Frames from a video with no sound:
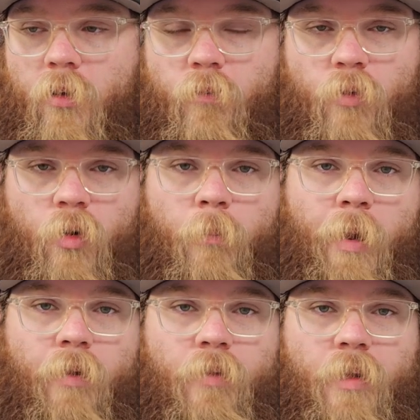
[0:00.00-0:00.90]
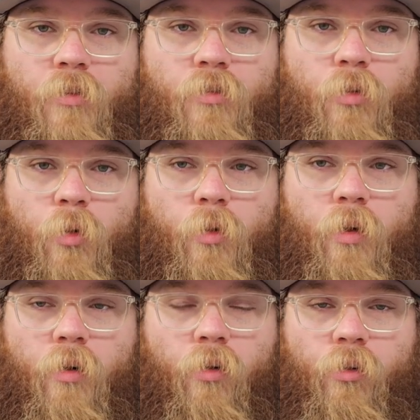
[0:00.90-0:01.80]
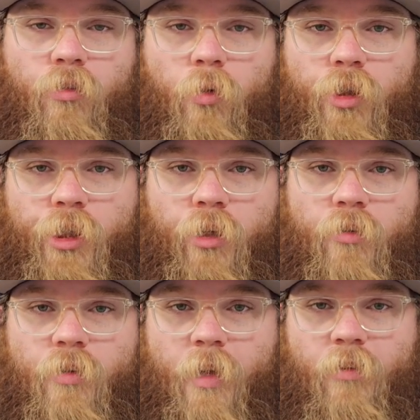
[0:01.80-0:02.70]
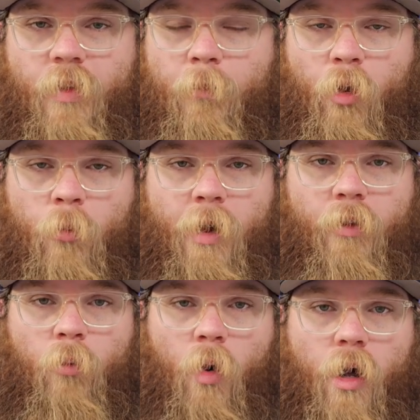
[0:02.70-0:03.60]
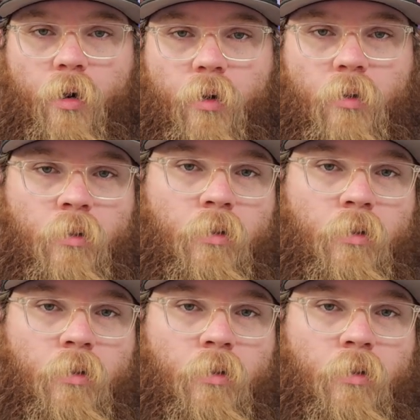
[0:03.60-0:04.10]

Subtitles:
If you compare these to the early Sword and Shield sets, they blow them out of the water.